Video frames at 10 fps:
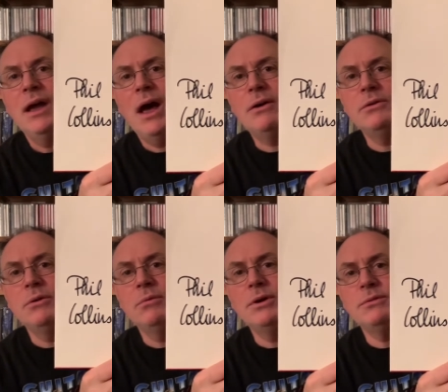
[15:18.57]
I don't know
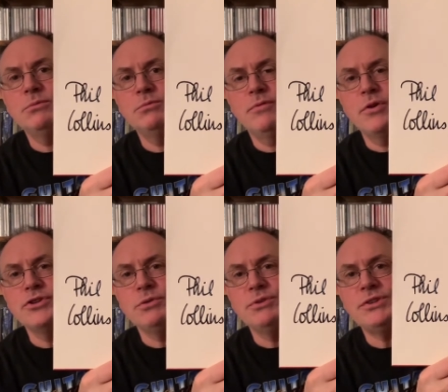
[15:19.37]
what
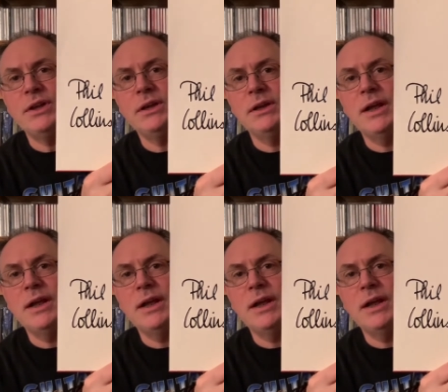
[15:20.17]
Virgin was thinking.